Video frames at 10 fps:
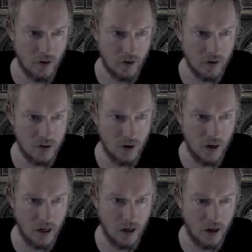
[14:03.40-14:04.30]
So I
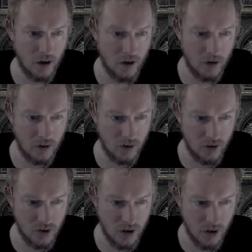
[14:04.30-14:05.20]
got
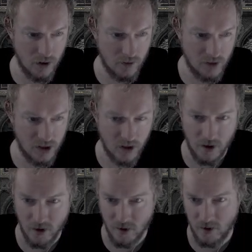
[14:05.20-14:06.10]
those gloves,
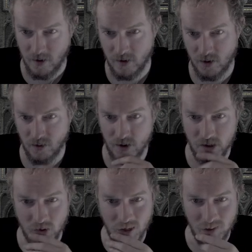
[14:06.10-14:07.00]

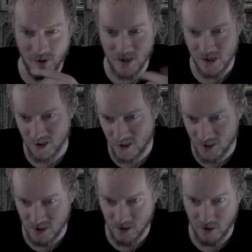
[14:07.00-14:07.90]
320 martial
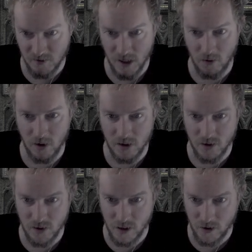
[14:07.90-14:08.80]
arts gloves. I was
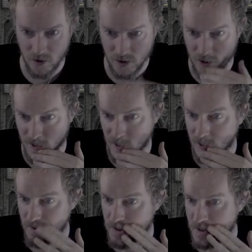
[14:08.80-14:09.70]
using those other
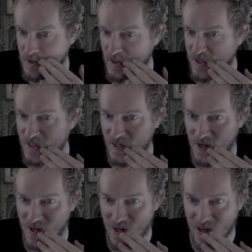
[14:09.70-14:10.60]
gloves that you just saw.